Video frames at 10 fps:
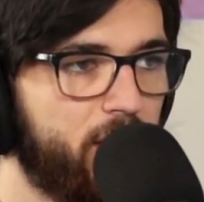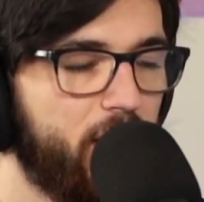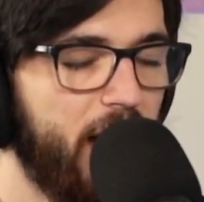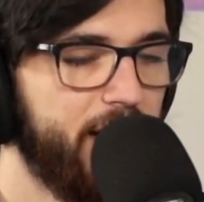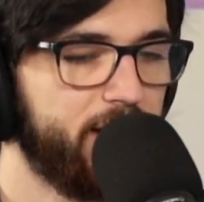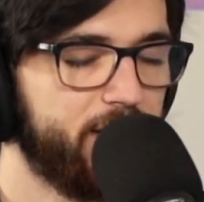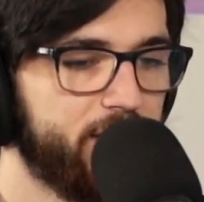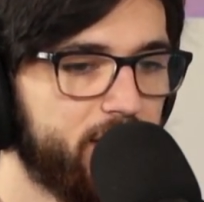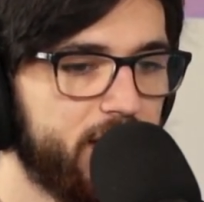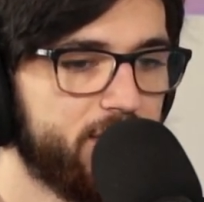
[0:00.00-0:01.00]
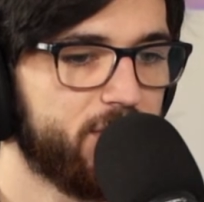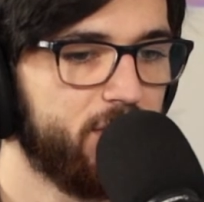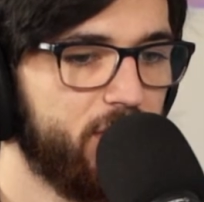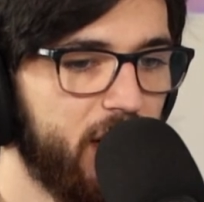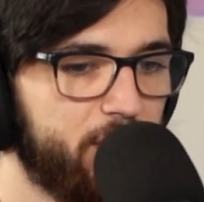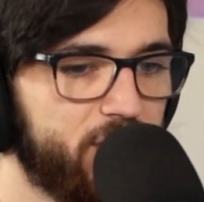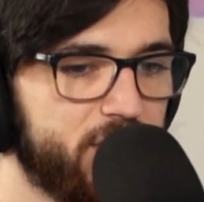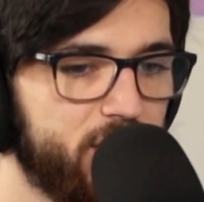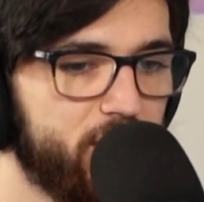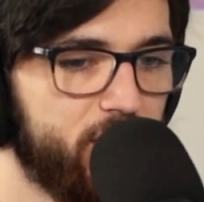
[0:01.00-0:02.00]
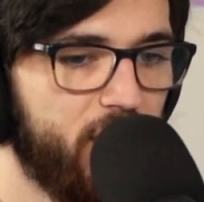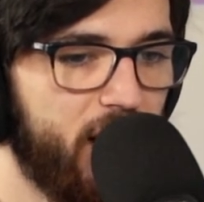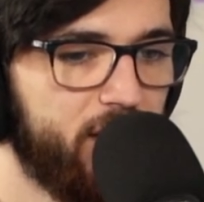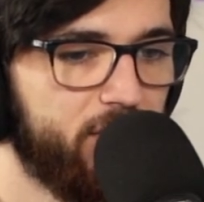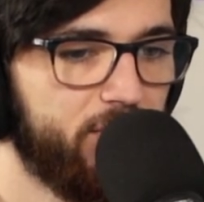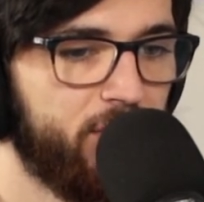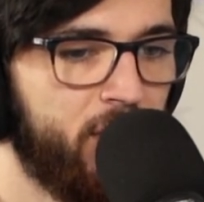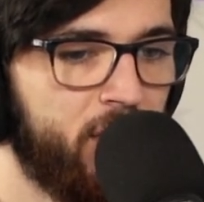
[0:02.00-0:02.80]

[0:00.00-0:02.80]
And so you're able to kind of